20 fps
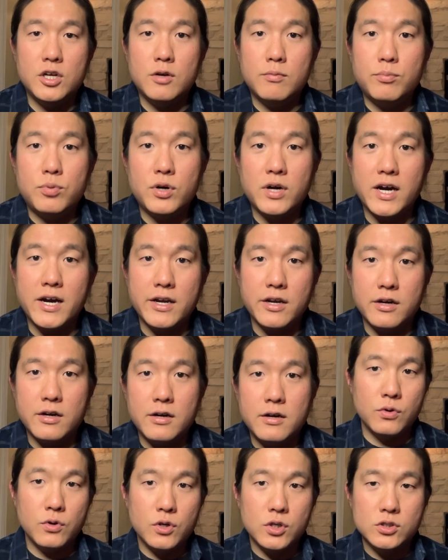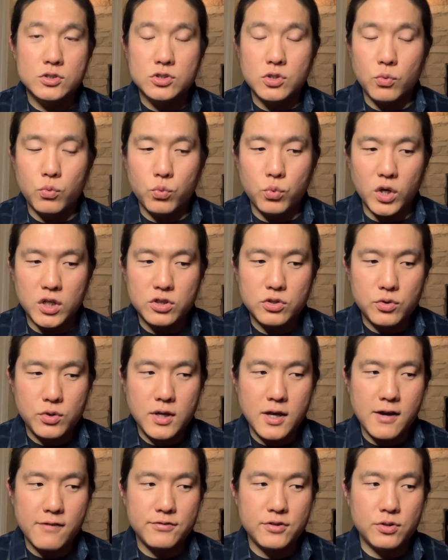prior. So what do you
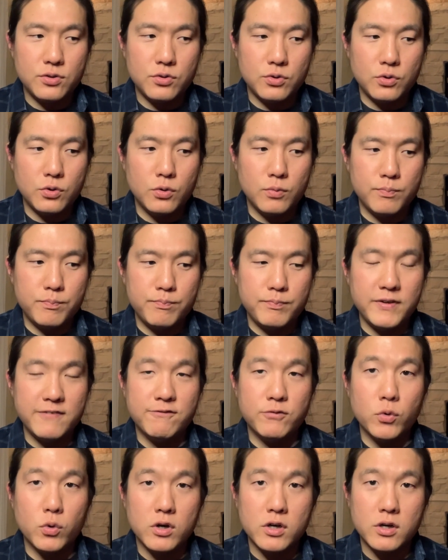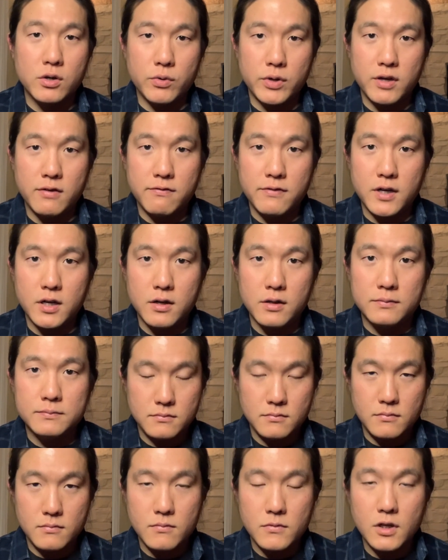have to do before career fair?
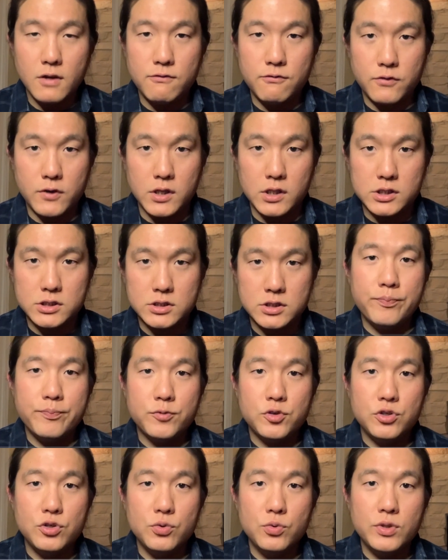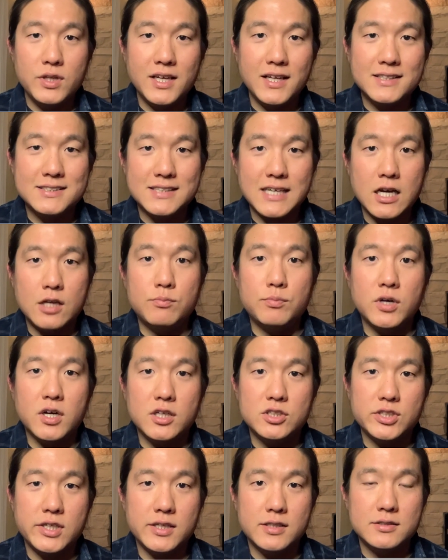First, you need side
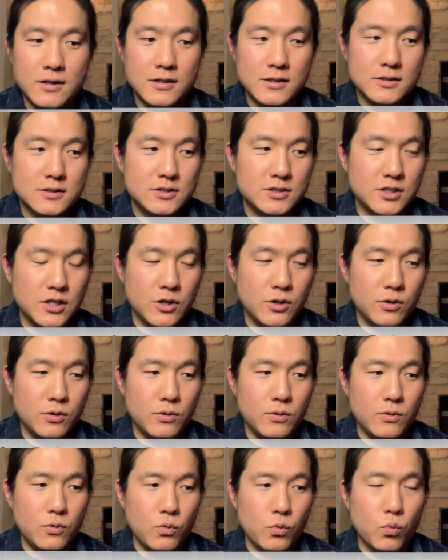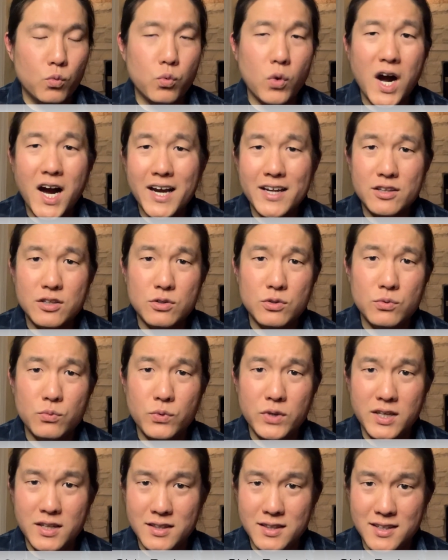projects. So why do
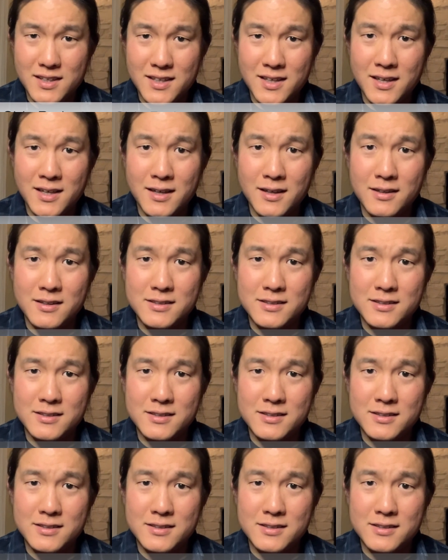we need